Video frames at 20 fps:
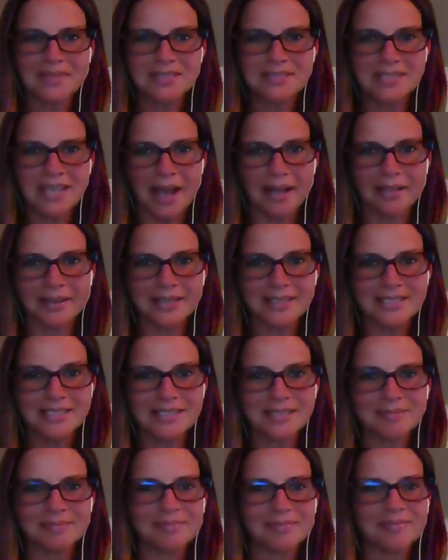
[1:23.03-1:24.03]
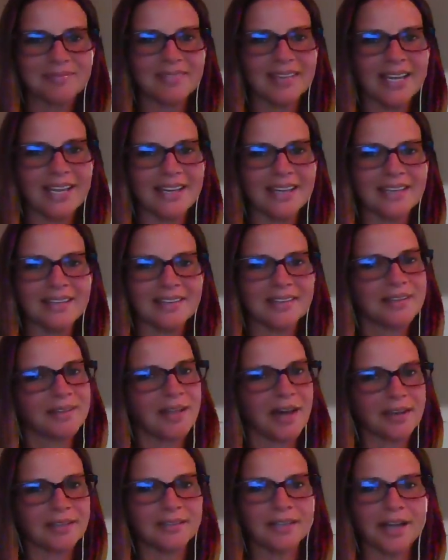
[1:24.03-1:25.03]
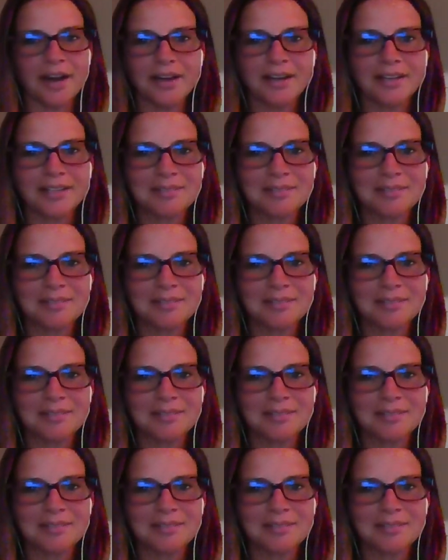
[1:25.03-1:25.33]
talent, and a lot of luck.